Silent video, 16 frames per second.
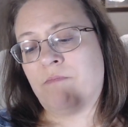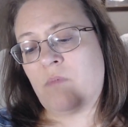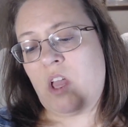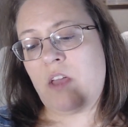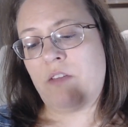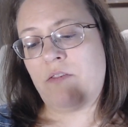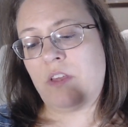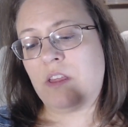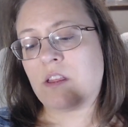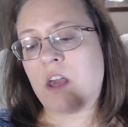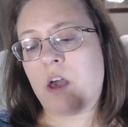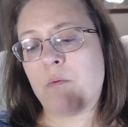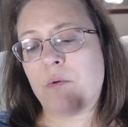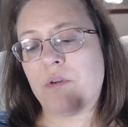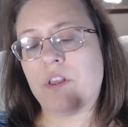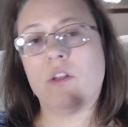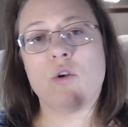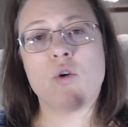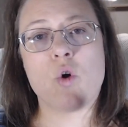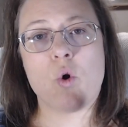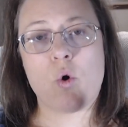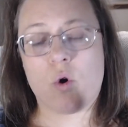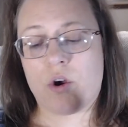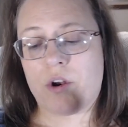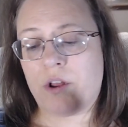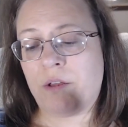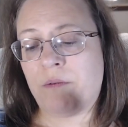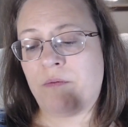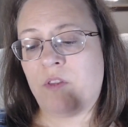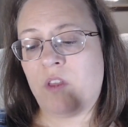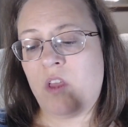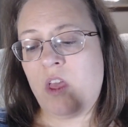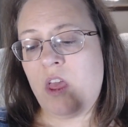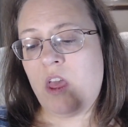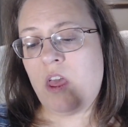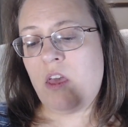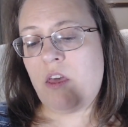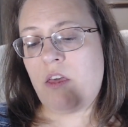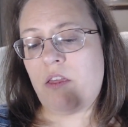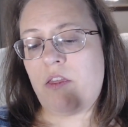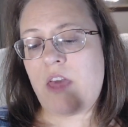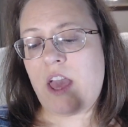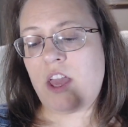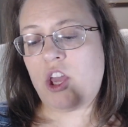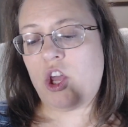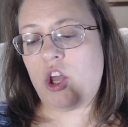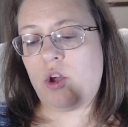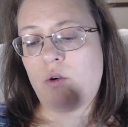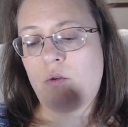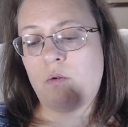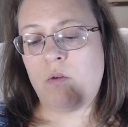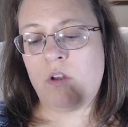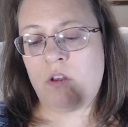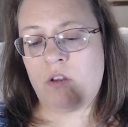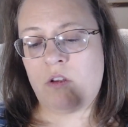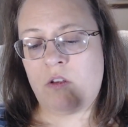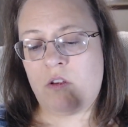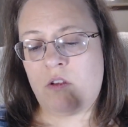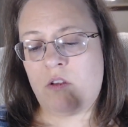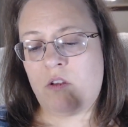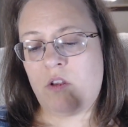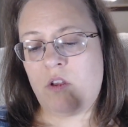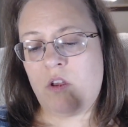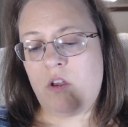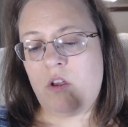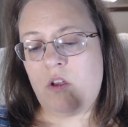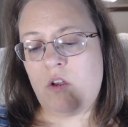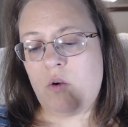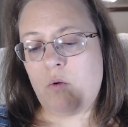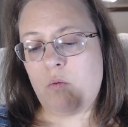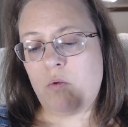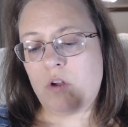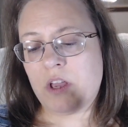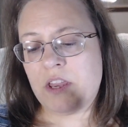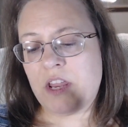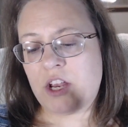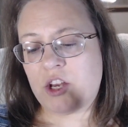And these come with a little cord that you will connect